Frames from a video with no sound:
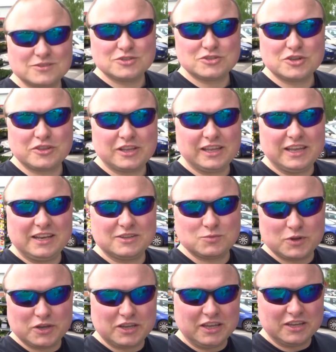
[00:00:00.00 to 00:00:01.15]
So the lead is
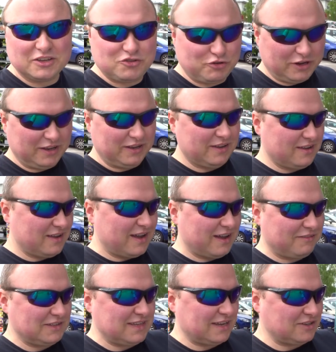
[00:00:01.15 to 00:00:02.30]
working a treat. I've
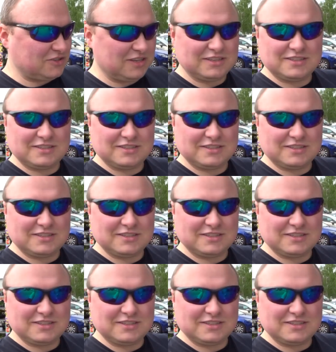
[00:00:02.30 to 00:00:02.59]
attached it